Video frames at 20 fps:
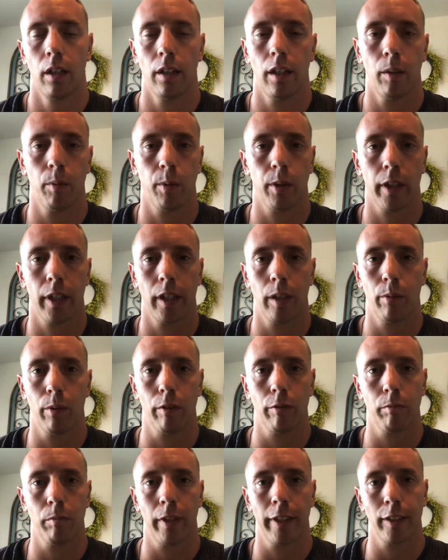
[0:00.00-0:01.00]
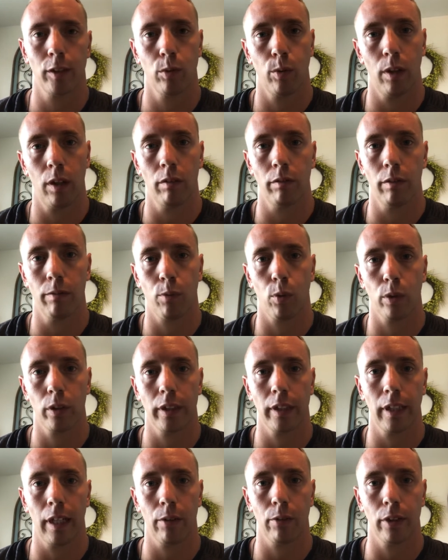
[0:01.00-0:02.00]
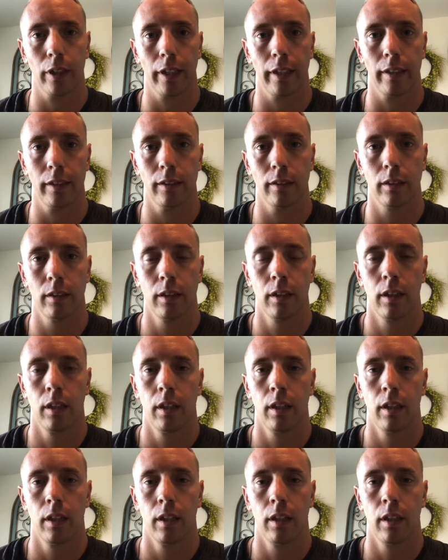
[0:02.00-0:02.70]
they work anywhere from like 12 to 14-hour days.